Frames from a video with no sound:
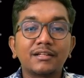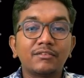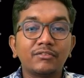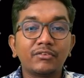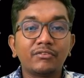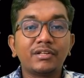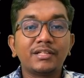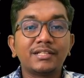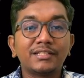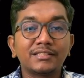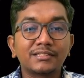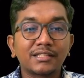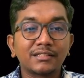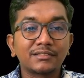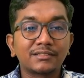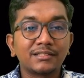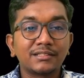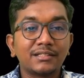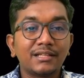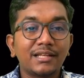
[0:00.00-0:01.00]
we will
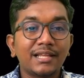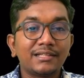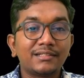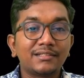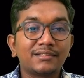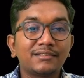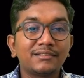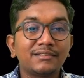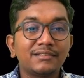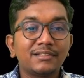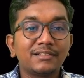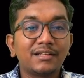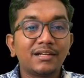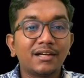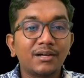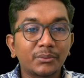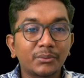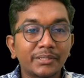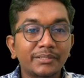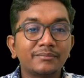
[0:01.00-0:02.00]
discuss in later.
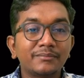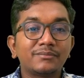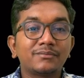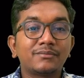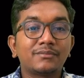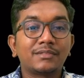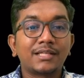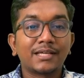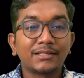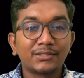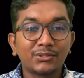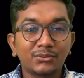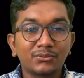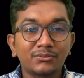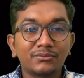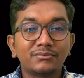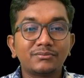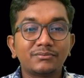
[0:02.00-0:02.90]
Okay, thank you.